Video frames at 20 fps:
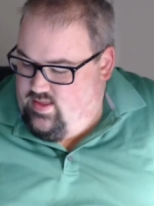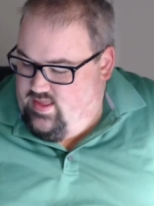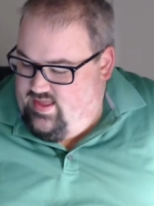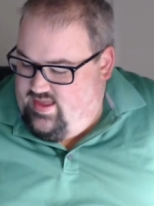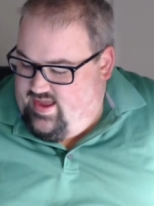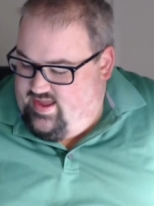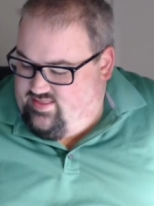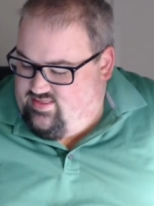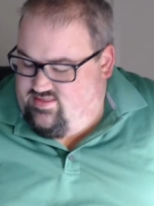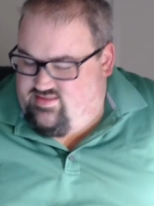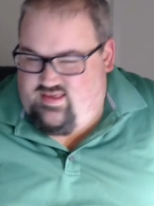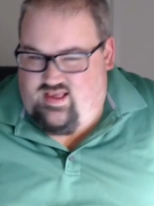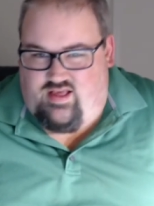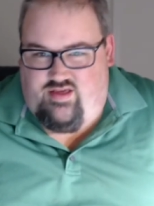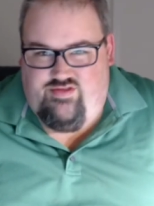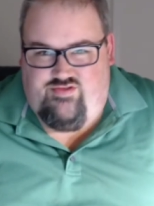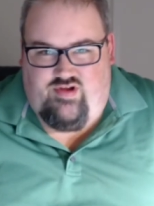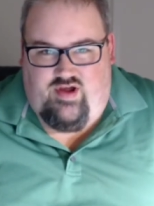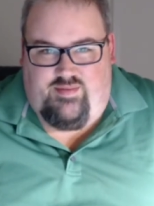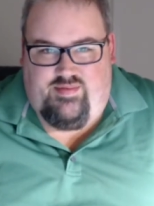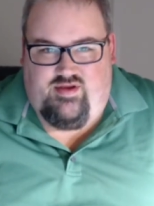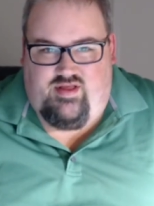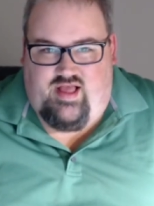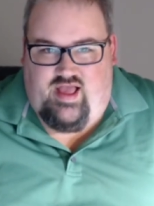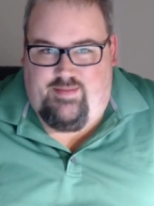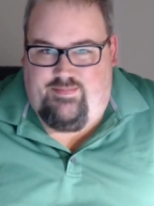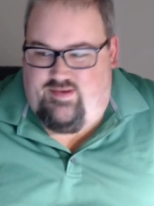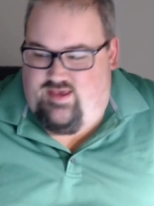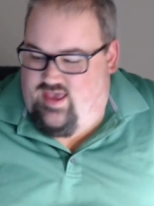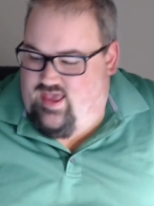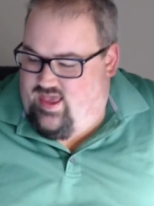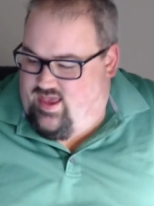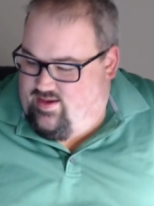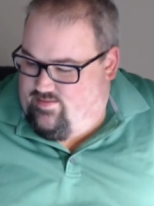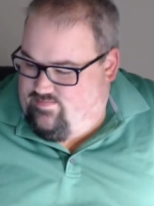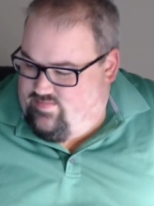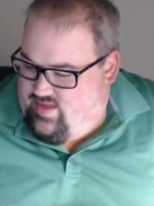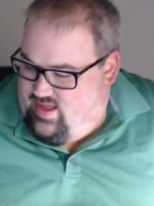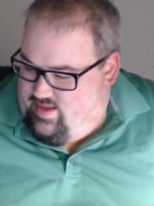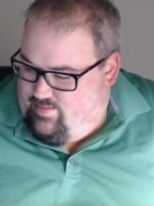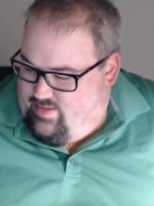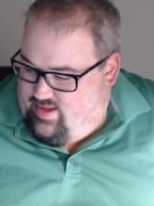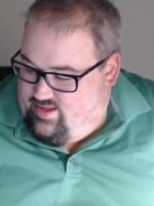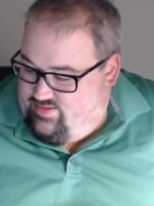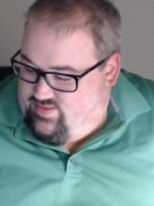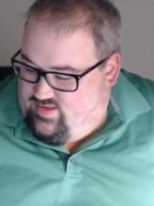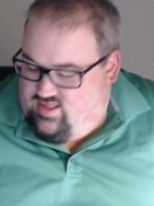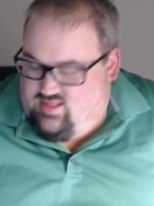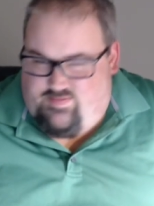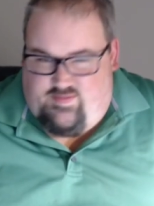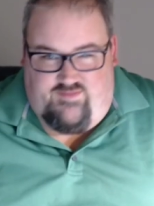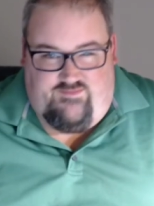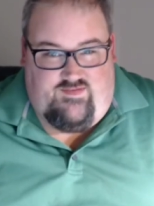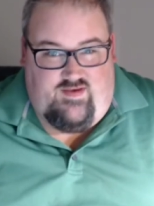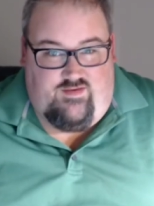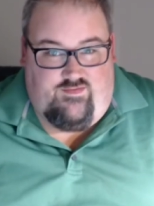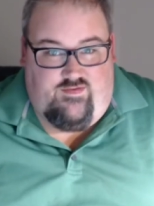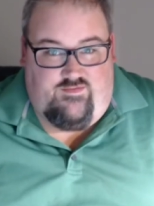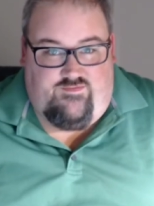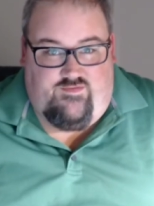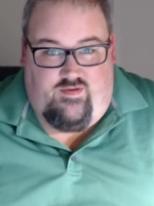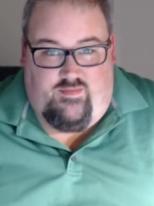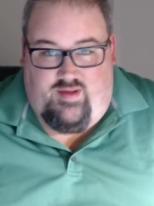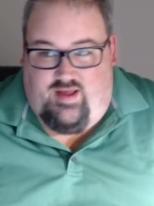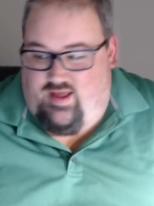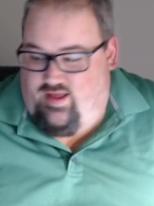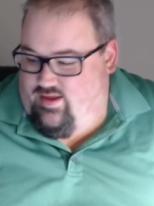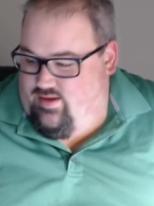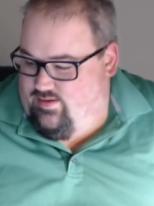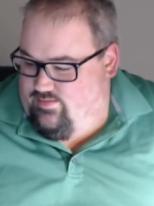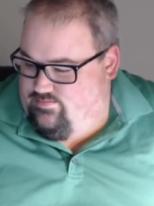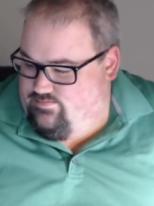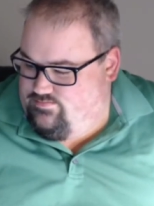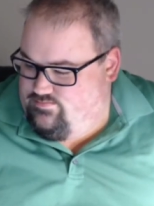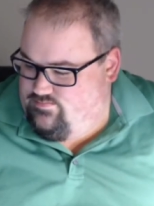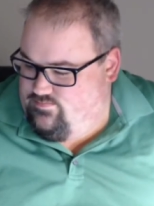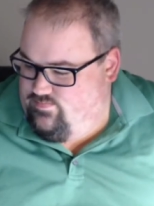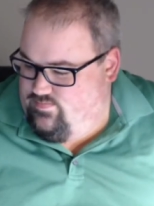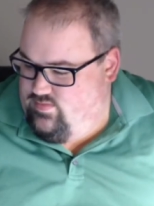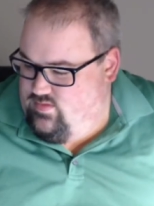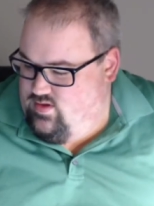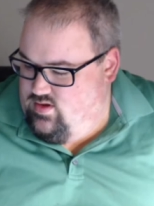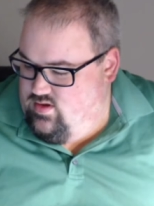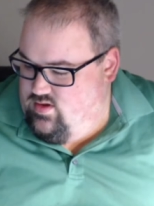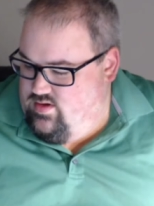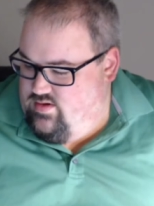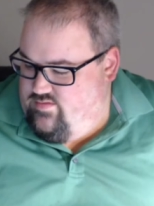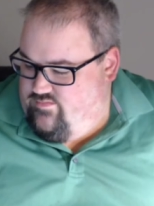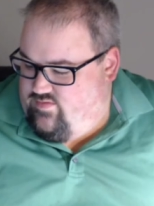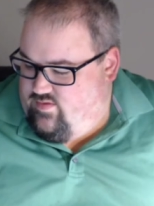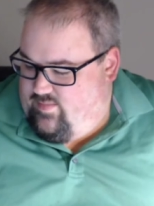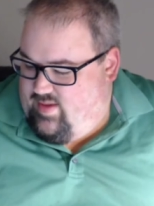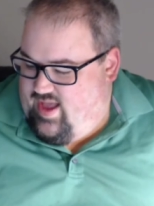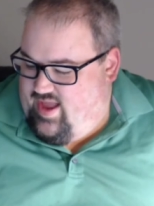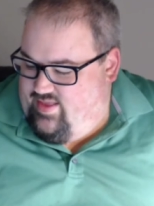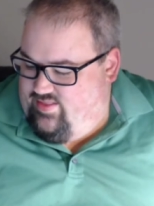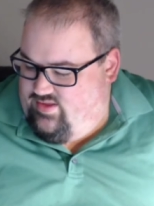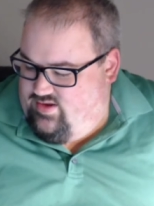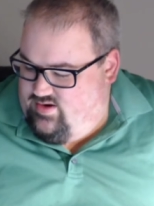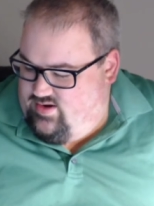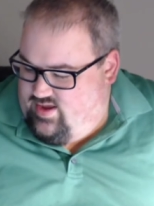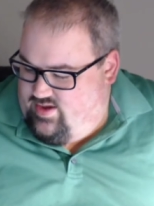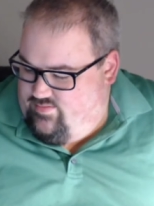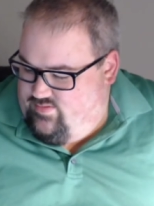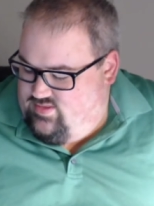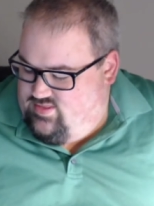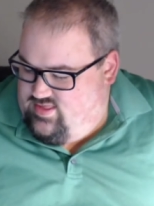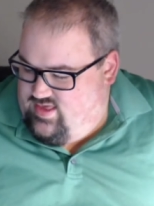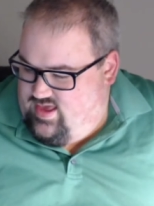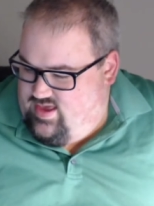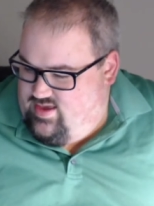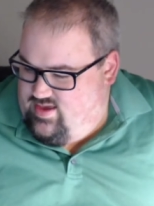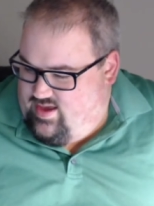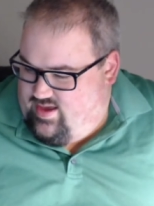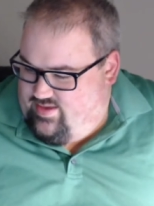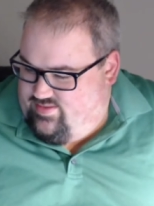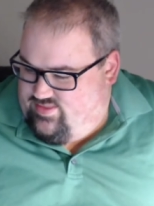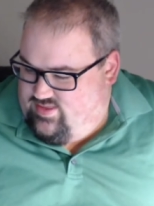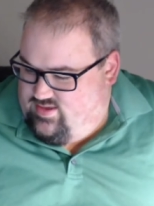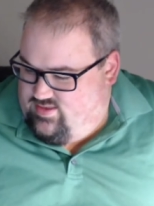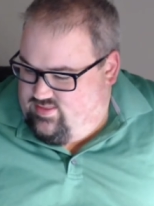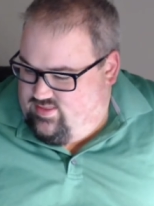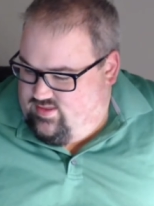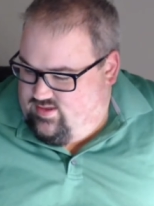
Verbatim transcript: that's a solid tropical IPA. I don't think it's my favorite from Highland, I would say. I think